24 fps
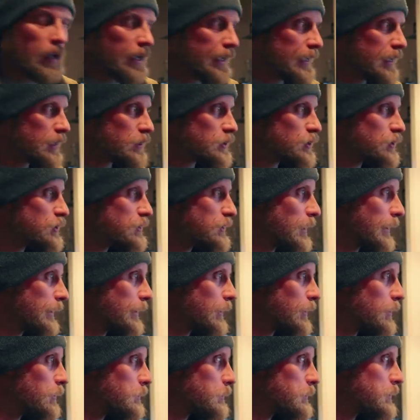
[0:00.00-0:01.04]
I guess she's not
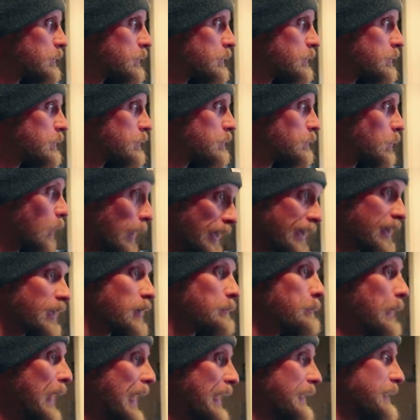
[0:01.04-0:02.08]
home. Well, I got
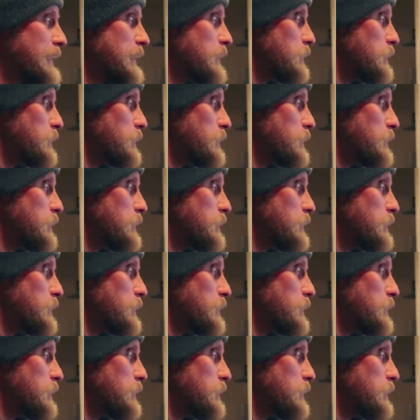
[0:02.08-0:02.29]
a pack